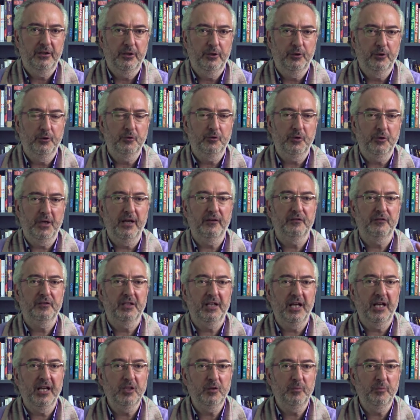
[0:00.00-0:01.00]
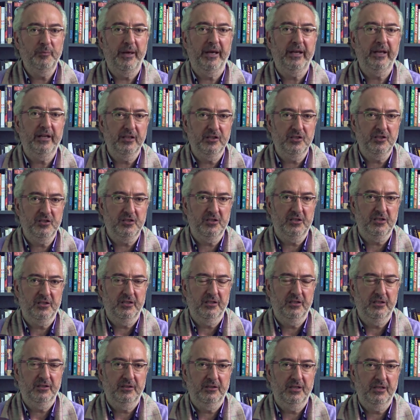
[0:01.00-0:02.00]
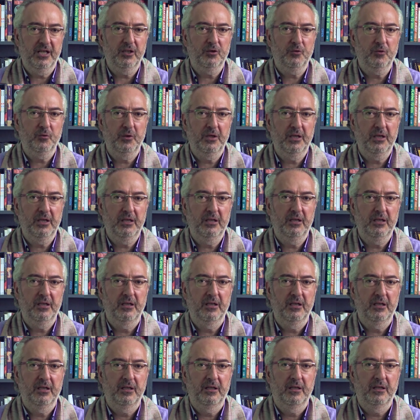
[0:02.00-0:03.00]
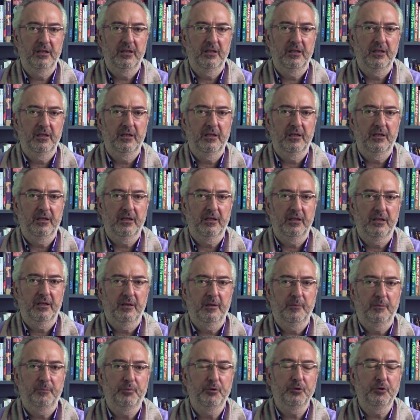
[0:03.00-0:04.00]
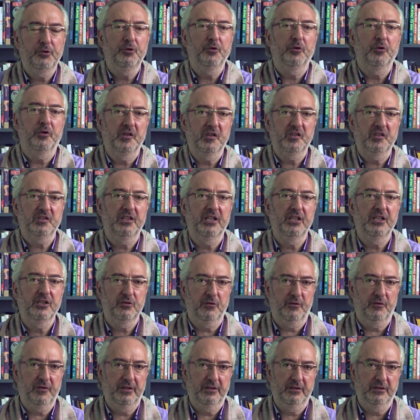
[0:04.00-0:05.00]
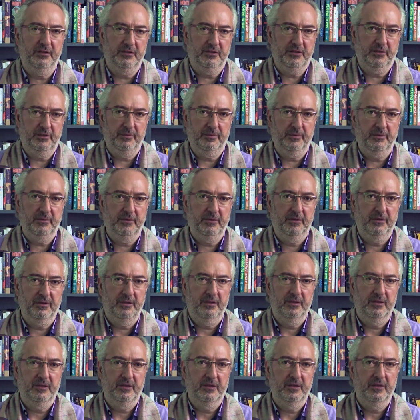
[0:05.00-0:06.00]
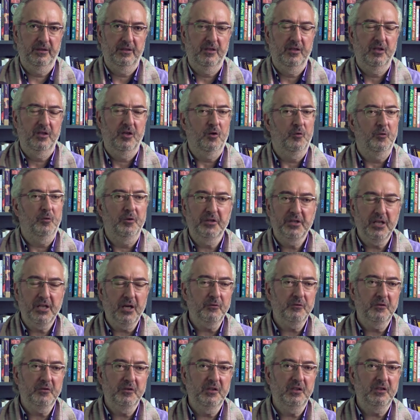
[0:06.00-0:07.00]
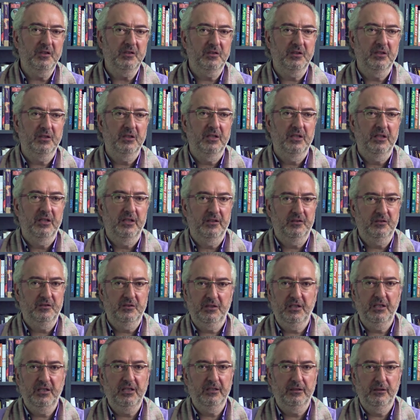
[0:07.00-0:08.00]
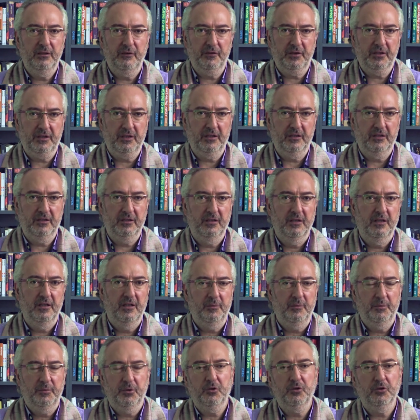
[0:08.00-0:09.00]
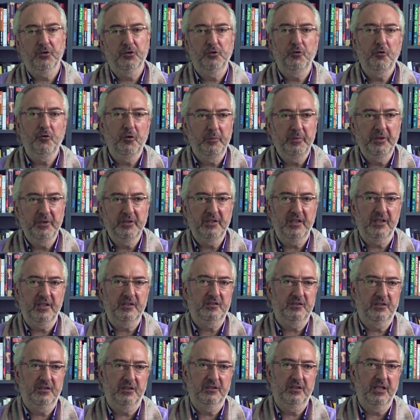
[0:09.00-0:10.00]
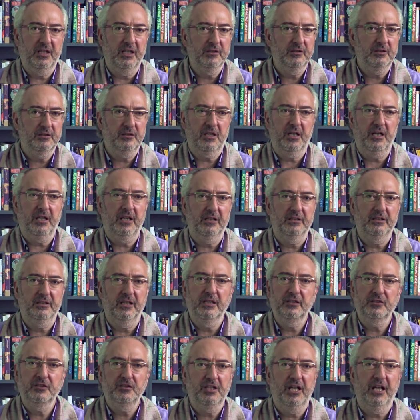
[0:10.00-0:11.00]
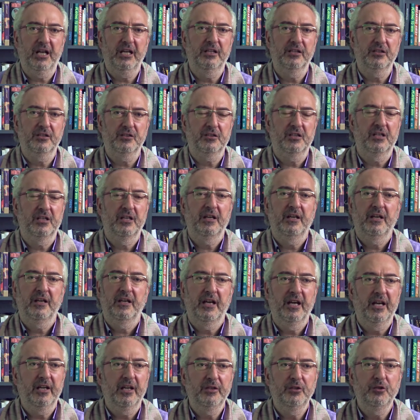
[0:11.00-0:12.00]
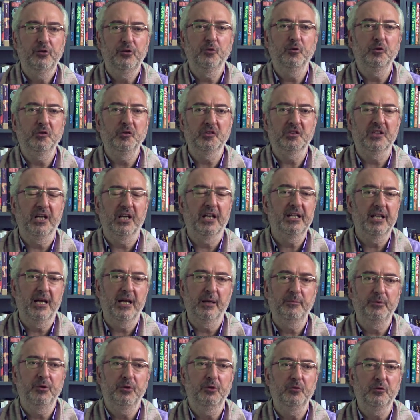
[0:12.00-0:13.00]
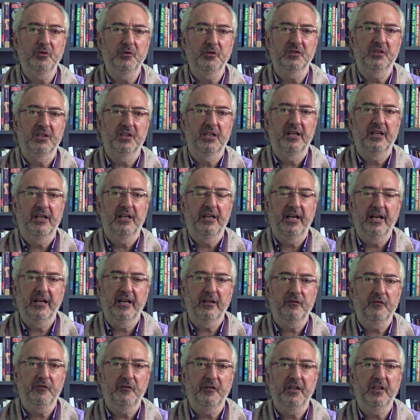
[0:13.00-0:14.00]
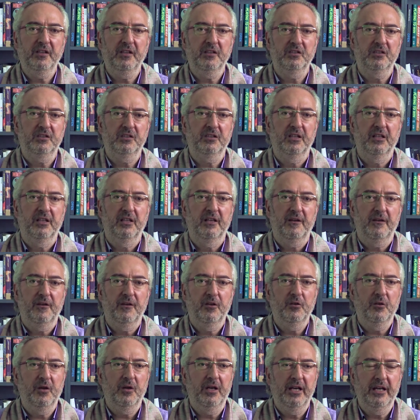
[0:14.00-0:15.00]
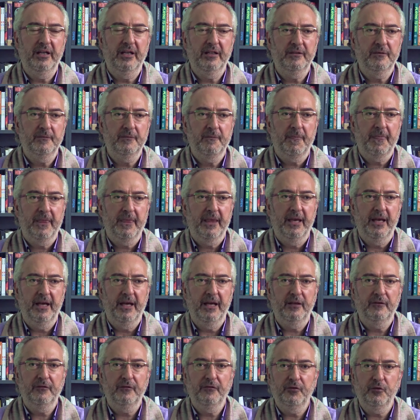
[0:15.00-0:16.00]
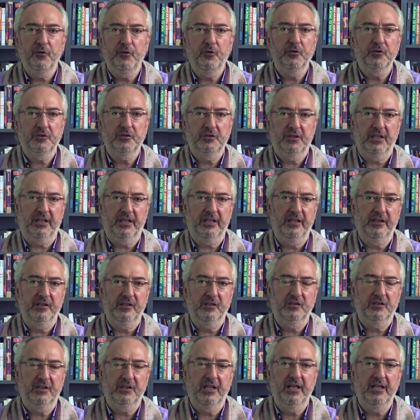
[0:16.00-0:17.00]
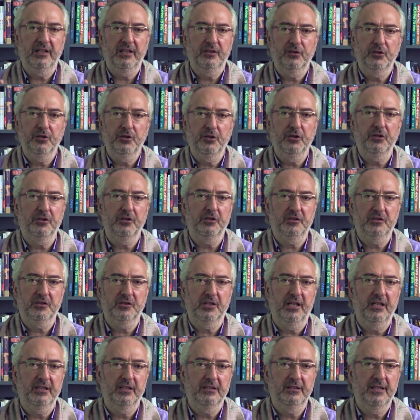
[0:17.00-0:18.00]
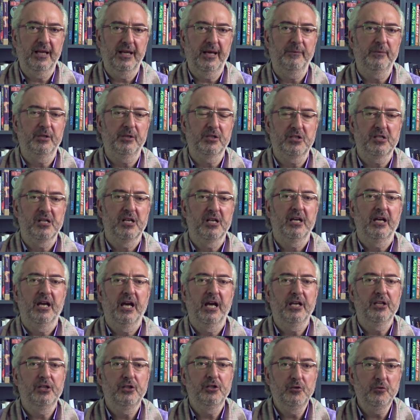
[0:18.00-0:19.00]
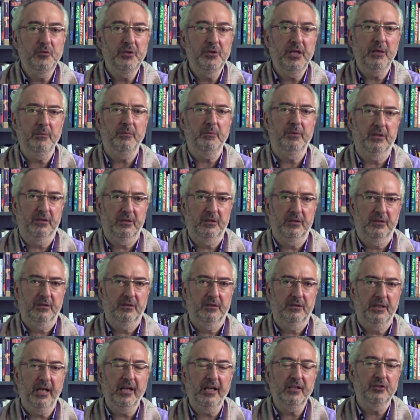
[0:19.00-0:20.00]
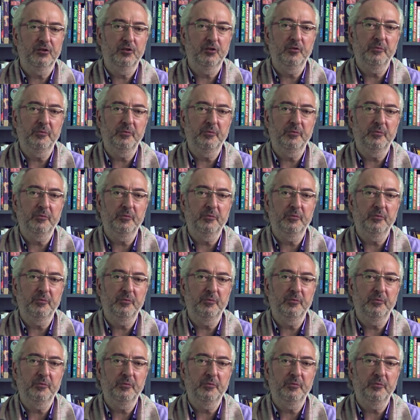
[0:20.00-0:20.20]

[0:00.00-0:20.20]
you know, to have the right package that will put you on a stage of leadership. Without this, it's really difficult, because you will be tested and tried and challenged and used and abused and faced, you know, and and fought against and hurt and damaged and you name it. That's